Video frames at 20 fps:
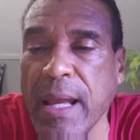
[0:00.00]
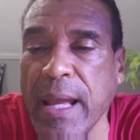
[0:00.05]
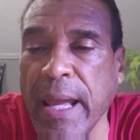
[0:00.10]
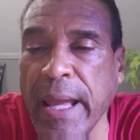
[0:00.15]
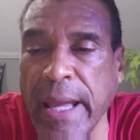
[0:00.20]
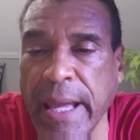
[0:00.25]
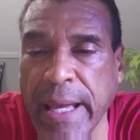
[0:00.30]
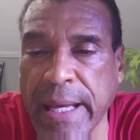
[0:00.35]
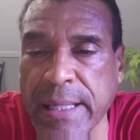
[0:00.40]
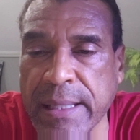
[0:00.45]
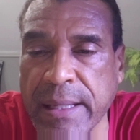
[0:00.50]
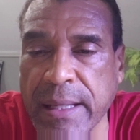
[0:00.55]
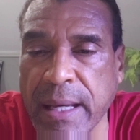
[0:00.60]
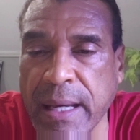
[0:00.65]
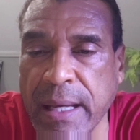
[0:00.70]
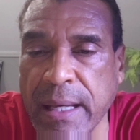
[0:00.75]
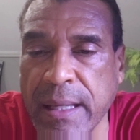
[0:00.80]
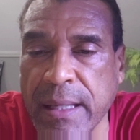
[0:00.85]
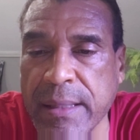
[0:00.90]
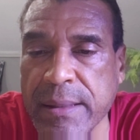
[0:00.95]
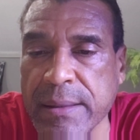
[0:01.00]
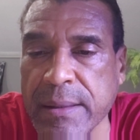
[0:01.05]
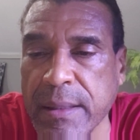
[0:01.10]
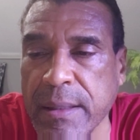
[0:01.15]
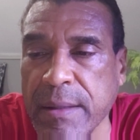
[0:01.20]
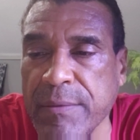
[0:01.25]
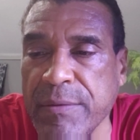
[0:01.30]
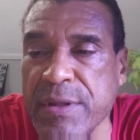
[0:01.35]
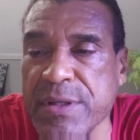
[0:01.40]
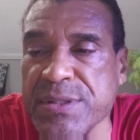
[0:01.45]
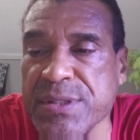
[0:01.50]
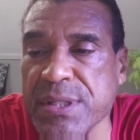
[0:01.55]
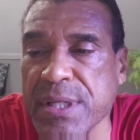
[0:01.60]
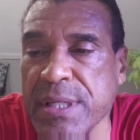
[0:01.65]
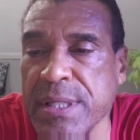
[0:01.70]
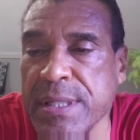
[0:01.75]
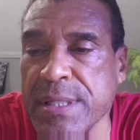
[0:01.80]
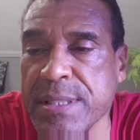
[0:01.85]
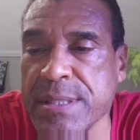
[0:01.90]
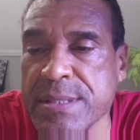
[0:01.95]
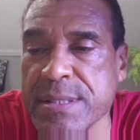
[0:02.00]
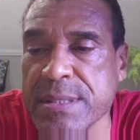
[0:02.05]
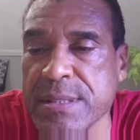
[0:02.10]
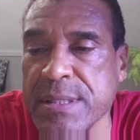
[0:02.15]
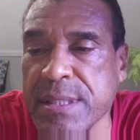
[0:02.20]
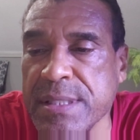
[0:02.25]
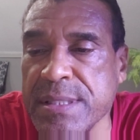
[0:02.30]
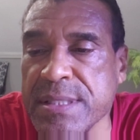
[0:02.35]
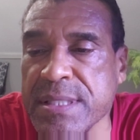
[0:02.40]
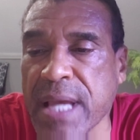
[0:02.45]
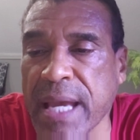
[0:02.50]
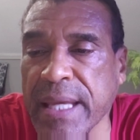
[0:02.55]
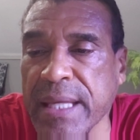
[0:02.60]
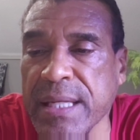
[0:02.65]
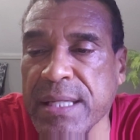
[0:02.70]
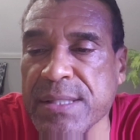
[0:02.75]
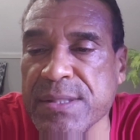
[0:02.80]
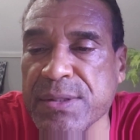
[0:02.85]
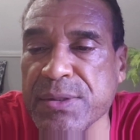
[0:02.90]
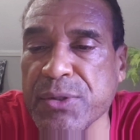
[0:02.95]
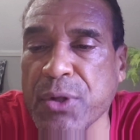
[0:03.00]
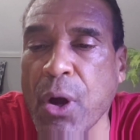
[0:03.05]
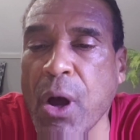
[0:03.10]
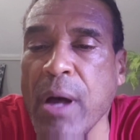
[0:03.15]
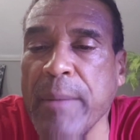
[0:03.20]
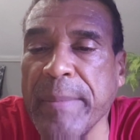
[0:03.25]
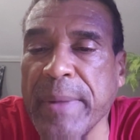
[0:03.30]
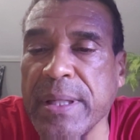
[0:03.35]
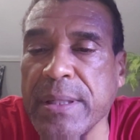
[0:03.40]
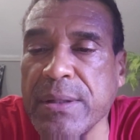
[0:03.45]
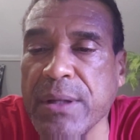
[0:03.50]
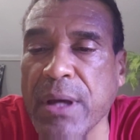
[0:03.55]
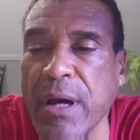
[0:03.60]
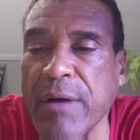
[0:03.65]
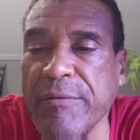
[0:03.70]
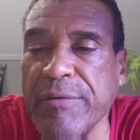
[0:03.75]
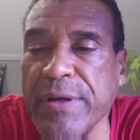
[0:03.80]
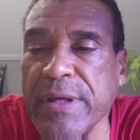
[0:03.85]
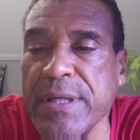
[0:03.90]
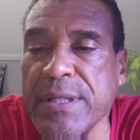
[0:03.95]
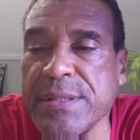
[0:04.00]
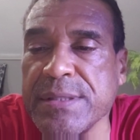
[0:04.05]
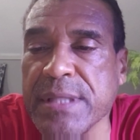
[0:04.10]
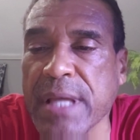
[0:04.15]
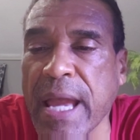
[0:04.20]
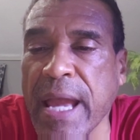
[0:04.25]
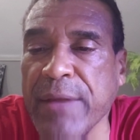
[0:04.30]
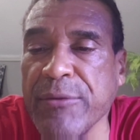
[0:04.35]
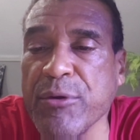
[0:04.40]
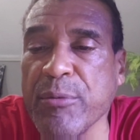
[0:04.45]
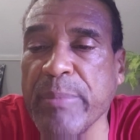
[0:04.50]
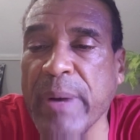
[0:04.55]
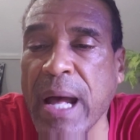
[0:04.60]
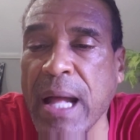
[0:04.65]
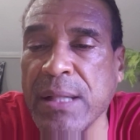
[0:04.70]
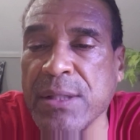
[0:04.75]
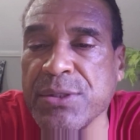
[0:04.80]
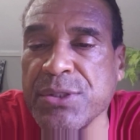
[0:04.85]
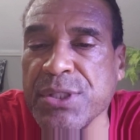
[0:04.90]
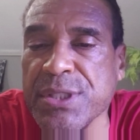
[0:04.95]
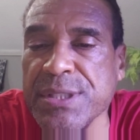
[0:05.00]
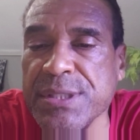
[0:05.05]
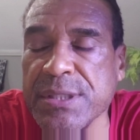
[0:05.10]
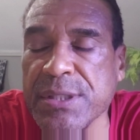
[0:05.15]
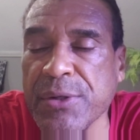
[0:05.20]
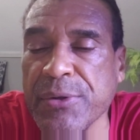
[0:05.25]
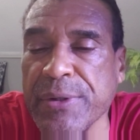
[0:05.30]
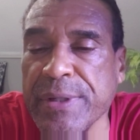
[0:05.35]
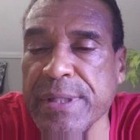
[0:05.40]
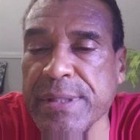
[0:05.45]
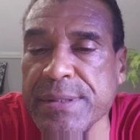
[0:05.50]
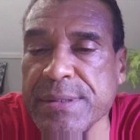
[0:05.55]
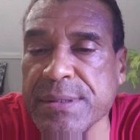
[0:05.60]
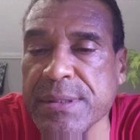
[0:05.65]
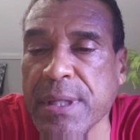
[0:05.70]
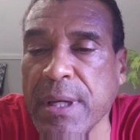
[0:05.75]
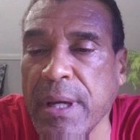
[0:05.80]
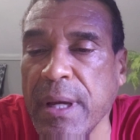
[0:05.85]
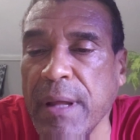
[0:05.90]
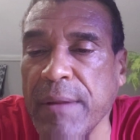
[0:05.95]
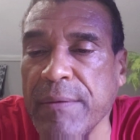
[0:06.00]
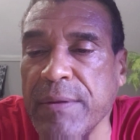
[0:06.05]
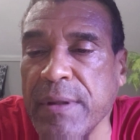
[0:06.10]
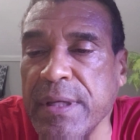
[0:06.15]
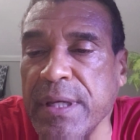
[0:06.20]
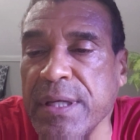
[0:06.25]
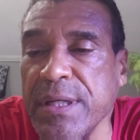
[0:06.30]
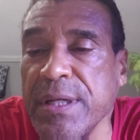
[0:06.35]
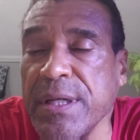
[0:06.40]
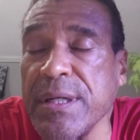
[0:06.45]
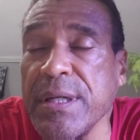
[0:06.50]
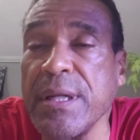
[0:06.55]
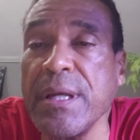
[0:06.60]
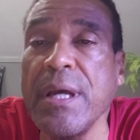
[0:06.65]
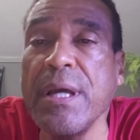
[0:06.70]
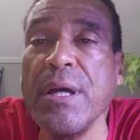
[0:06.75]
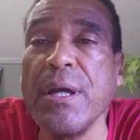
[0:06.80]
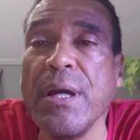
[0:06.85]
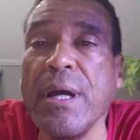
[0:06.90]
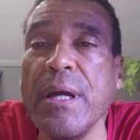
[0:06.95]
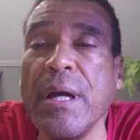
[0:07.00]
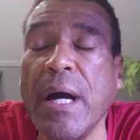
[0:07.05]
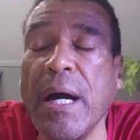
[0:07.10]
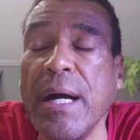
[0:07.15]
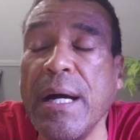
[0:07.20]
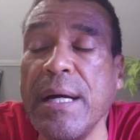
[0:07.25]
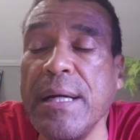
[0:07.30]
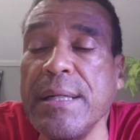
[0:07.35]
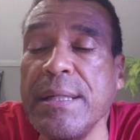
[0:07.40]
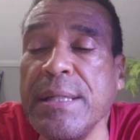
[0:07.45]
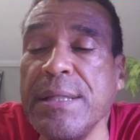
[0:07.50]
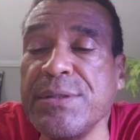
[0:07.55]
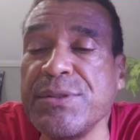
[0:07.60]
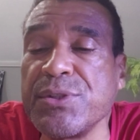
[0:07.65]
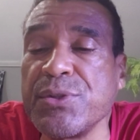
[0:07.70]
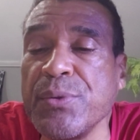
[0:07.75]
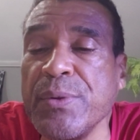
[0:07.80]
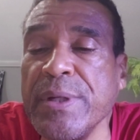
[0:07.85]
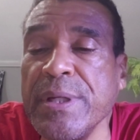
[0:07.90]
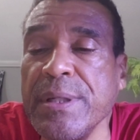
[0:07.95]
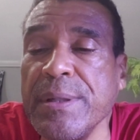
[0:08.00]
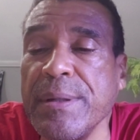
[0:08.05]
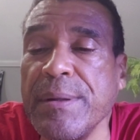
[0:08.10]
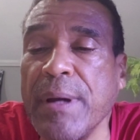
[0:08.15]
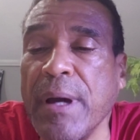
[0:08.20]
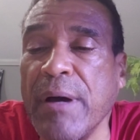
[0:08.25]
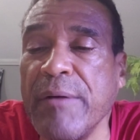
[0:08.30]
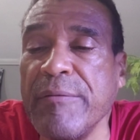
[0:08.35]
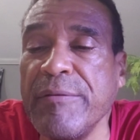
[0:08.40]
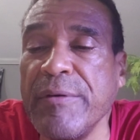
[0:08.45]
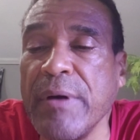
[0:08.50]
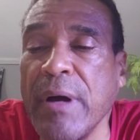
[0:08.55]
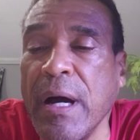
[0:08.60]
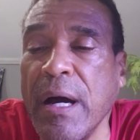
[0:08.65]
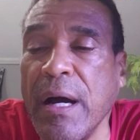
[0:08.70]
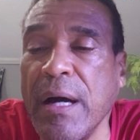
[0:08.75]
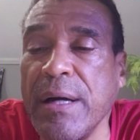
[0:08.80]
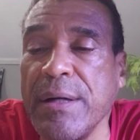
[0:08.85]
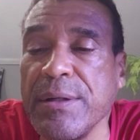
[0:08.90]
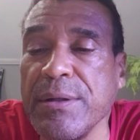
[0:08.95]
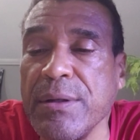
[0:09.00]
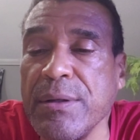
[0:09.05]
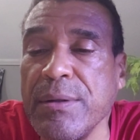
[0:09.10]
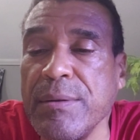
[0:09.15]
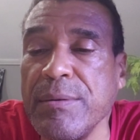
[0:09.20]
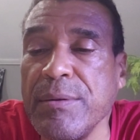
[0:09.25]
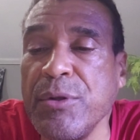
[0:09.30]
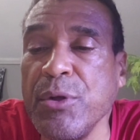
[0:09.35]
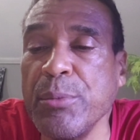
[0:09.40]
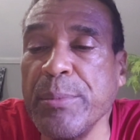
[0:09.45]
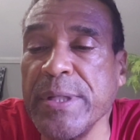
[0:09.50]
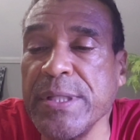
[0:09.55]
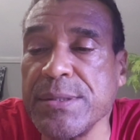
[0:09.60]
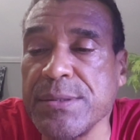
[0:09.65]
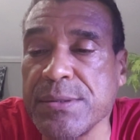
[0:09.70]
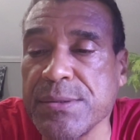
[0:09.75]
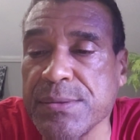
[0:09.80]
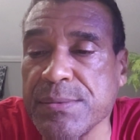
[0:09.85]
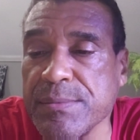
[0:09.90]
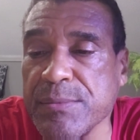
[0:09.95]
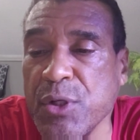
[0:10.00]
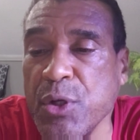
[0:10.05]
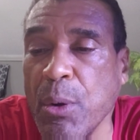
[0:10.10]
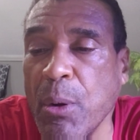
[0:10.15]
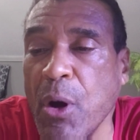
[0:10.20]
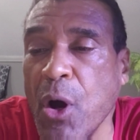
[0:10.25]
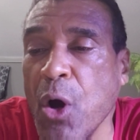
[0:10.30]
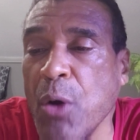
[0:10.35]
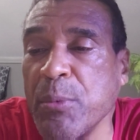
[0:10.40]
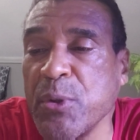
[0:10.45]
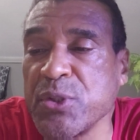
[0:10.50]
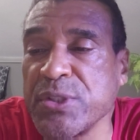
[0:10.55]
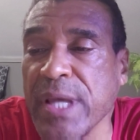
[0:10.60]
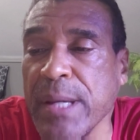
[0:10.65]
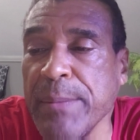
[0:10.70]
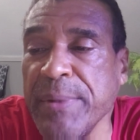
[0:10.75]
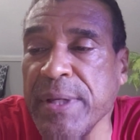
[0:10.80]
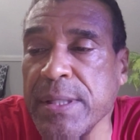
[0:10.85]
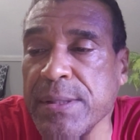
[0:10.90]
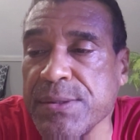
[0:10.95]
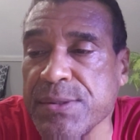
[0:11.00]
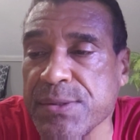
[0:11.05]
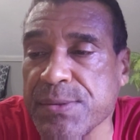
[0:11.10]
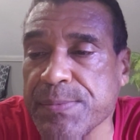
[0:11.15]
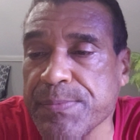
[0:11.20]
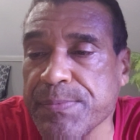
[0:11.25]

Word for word: and uh, this is the second installment of his anthropology series, The Hidden uh, History of uh, Humans, Homo sapiens.